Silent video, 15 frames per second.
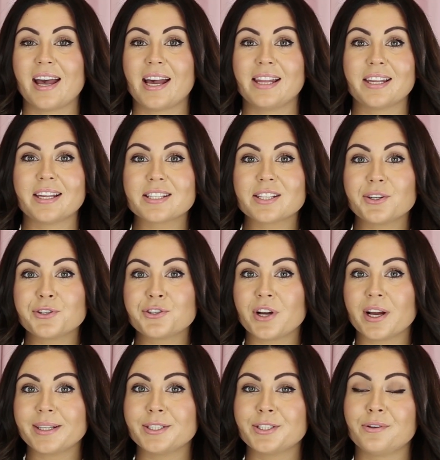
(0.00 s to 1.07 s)
And this little
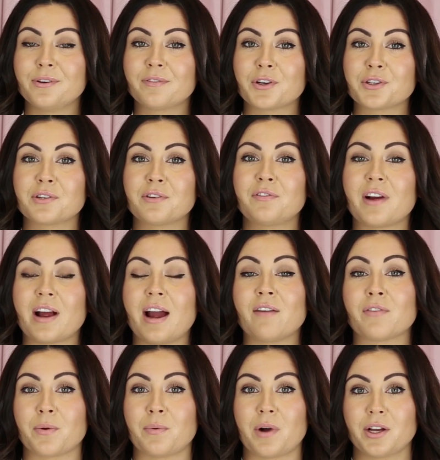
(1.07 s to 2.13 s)
trick is universal for
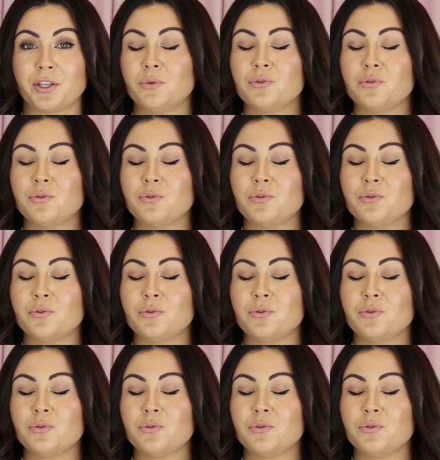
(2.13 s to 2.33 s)
everyone.